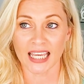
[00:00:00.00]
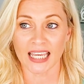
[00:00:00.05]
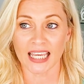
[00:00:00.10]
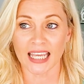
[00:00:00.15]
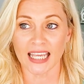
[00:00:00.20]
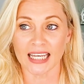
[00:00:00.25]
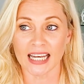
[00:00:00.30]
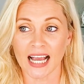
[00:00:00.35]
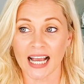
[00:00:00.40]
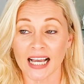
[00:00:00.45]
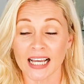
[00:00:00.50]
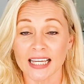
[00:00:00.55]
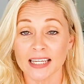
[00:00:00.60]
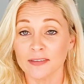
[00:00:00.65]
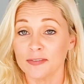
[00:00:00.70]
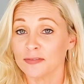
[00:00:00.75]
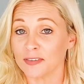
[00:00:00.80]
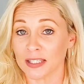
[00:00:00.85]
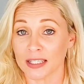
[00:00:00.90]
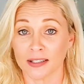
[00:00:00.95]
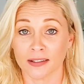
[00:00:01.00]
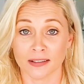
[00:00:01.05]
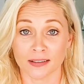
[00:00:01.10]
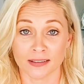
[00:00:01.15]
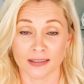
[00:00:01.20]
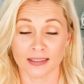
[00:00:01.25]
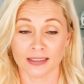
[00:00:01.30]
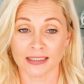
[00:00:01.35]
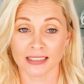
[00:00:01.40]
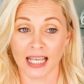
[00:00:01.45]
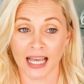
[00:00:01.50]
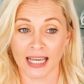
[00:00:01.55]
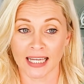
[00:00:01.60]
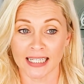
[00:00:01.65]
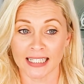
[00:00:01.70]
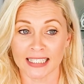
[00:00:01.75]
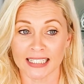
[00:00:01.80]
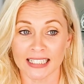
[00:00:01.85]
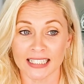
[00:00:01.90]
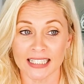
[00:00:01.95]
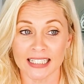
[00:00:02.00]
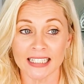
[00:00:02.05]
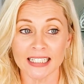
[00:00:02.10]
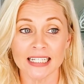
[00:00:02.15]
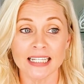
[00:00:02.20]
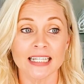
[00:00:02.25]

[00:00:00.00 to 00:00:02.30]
And I feel like it